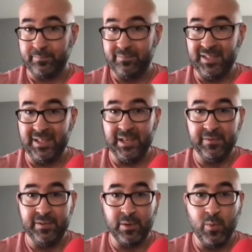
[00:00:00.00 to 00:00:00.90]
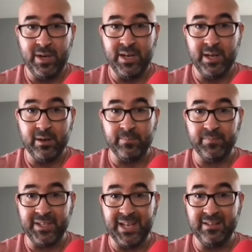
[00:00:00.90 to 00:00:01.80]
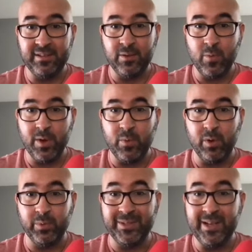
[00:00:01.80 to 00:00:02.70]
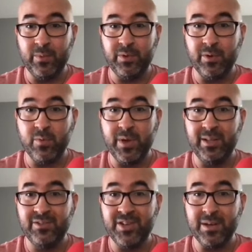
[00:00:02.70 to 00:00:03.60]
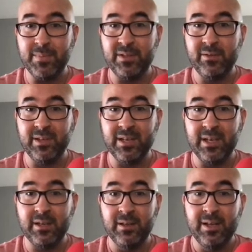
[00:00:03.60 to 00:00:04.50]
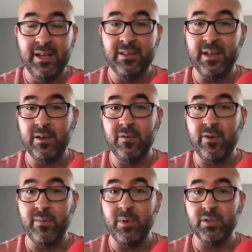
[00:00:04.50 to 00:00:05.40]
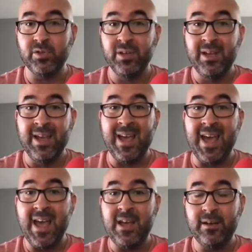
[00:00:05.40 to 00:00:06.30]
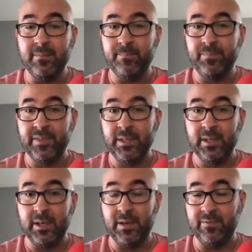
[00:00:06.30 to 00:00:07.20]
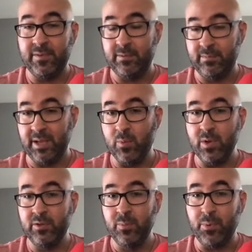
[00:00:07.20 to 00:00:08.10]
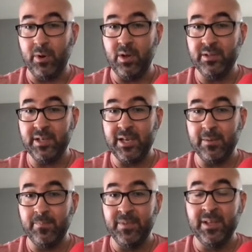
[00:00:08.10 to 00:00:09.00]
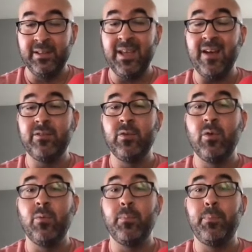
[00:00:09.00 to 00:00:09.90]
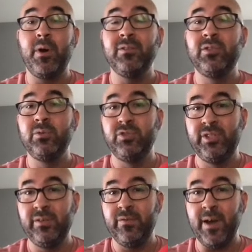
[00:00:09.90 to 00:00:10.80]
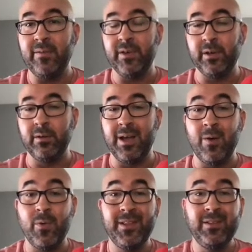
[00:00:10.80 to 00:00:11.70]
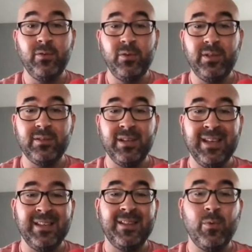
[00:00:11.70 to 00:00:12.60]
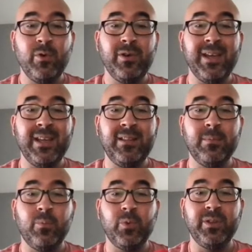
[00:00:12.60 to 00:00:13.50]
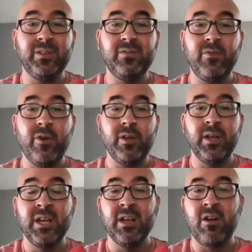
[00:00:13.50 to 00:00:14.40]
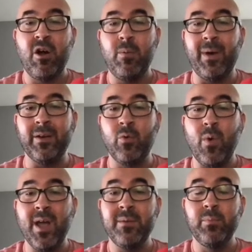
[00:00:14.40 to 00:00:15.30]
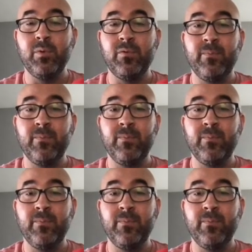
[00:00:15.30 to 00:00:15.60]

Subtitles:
If the queen here gets in the way, well, we take with our queen, checkmate to the king. Thank you very much. And if they want to prolong the game, they have to go pawn to g5 here. And when they do this, then we're going to hit them with this very calm and quiet move,